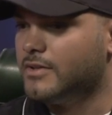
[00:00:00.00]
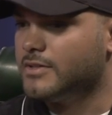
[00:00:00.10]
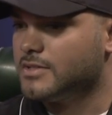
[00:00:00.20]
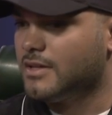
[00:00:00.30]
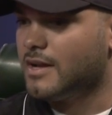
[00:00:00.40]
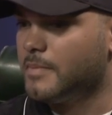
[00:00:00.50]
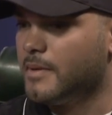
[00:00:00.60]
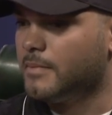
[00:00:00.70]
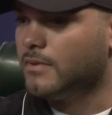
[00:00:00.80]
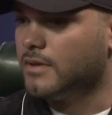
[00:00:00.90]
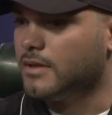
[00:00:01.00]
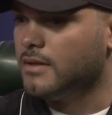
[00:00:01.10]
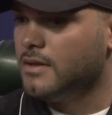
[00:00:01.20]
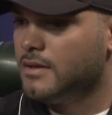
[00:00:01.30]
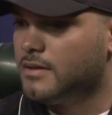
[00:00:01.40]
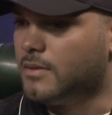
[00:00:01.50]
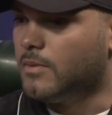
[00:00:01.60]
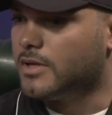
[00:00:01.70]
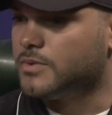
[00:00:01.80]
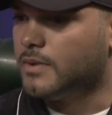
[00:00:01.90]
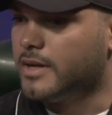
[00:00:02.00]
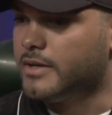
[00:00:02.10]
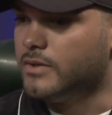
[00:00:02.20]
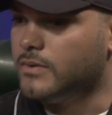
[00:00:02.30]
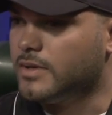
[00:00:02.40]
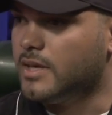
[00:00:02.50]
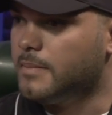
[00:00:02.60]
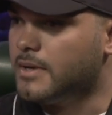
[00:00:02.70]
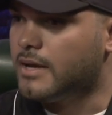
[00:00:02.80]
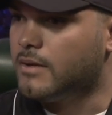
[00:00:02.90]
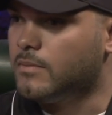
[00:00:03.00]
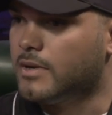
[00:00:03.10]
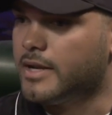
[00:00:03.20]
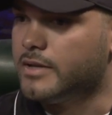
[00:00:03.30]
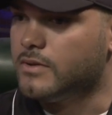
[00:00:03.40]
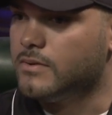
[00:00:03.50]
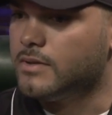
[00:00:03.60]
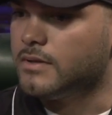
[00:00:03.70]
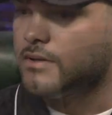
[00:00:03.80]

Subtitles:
know there's a lot of people that watch what I do and keep an eye on what I do,